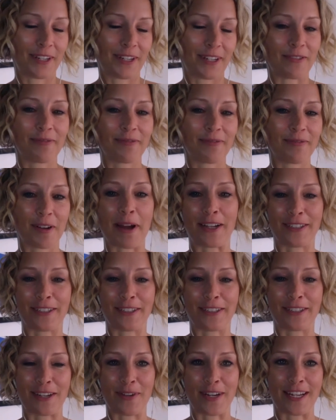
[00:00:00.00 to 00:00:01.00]
you know, a
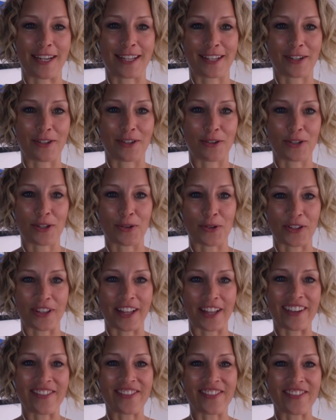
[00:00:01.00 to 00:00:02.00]
mild inconvenience on your
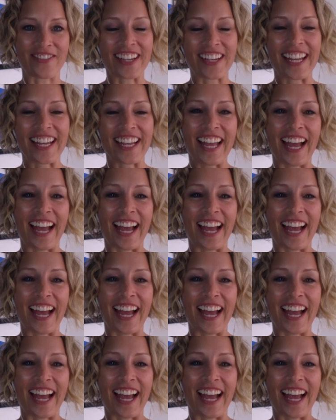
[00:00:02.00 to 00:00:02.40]
social life.